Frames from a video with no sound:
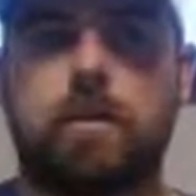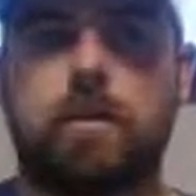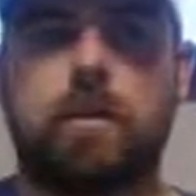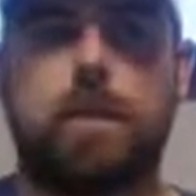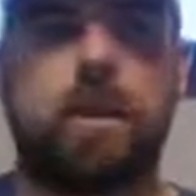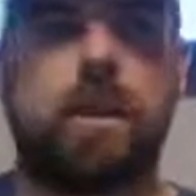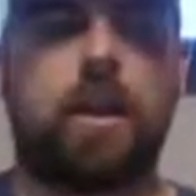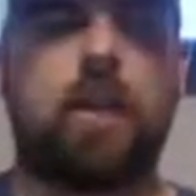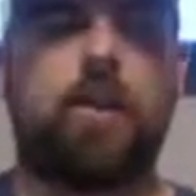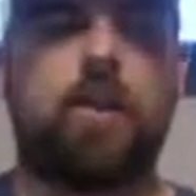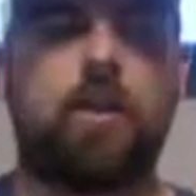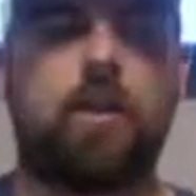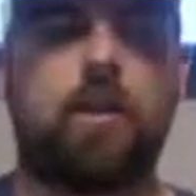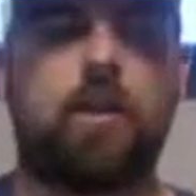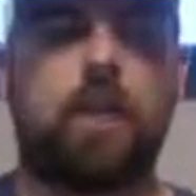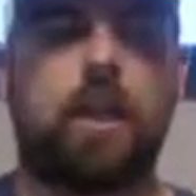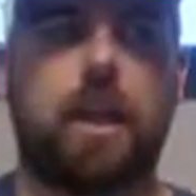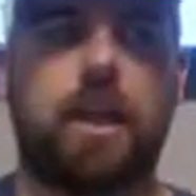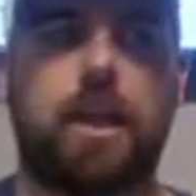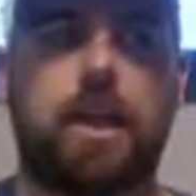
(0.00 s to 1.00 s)
Because your nephew
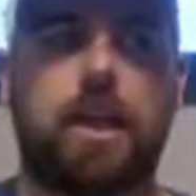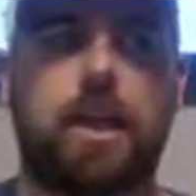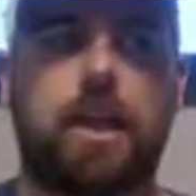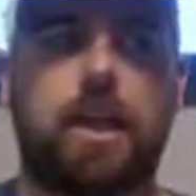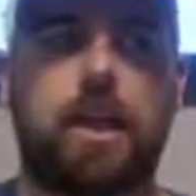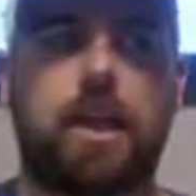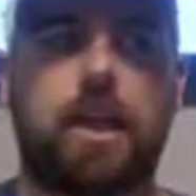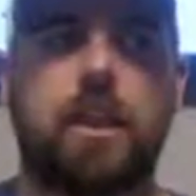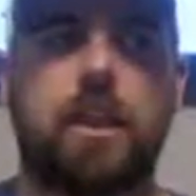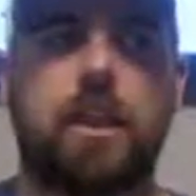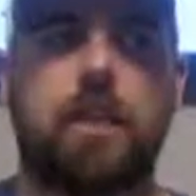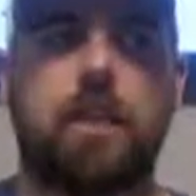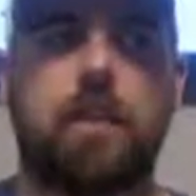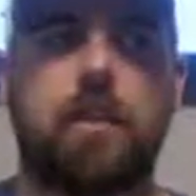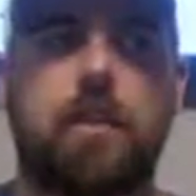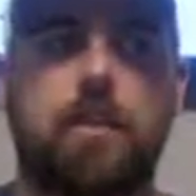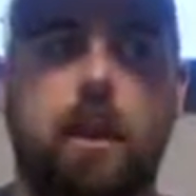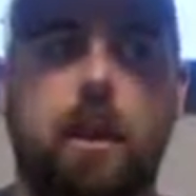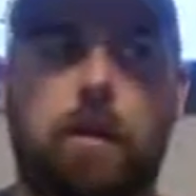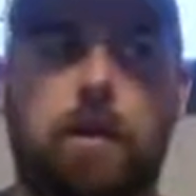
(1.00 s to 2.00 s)
Justin,
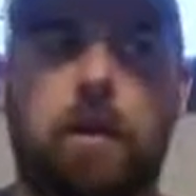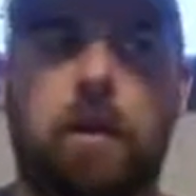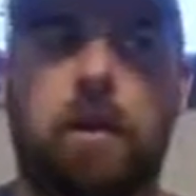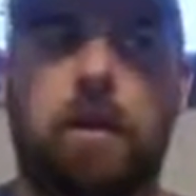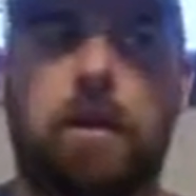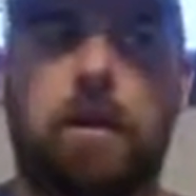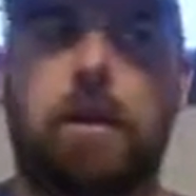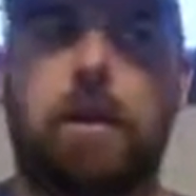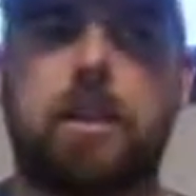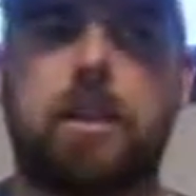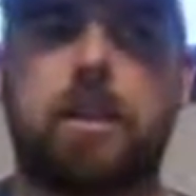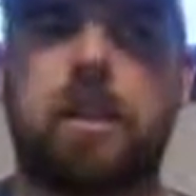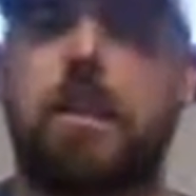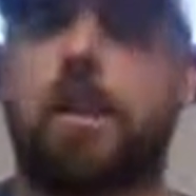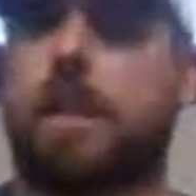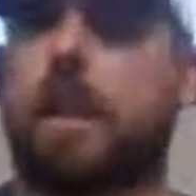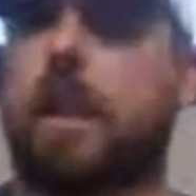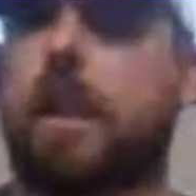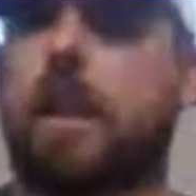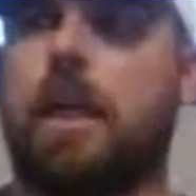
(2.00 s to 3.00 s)
Beck's
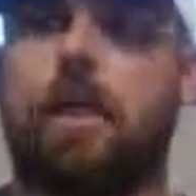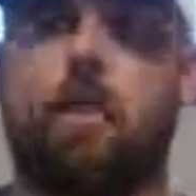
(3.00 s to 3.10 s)
son,